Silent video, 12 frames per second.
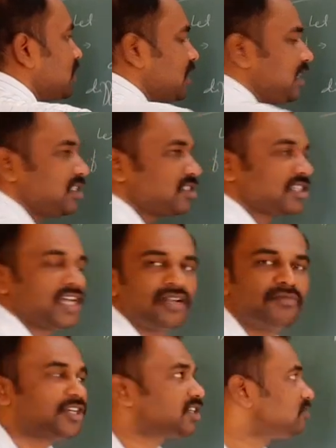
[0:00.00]
Each
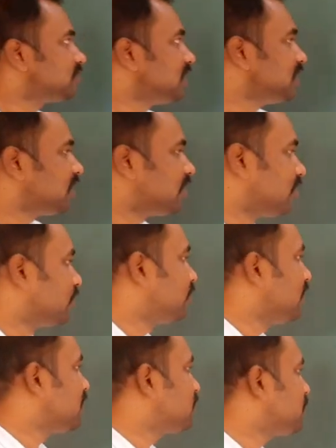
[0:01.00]
element of the
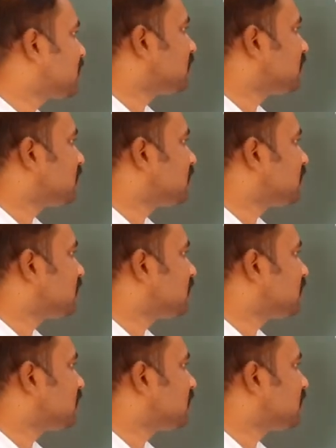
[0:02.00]
when it